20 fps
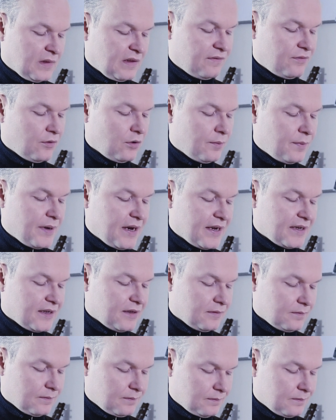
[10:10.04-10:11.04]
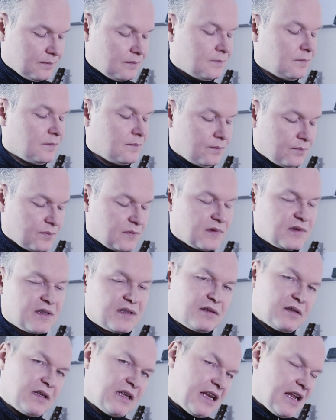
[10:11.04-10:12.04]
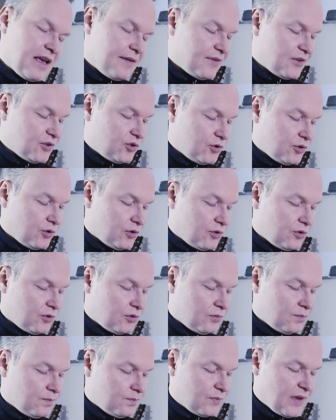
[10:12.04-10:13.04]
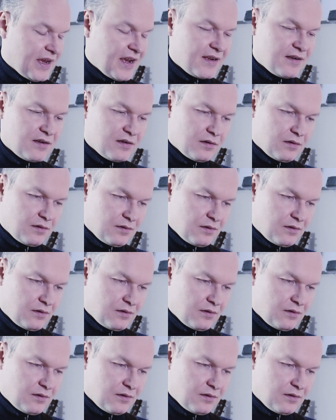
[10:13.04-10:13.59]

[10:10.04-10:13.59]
followed by 11 to 8,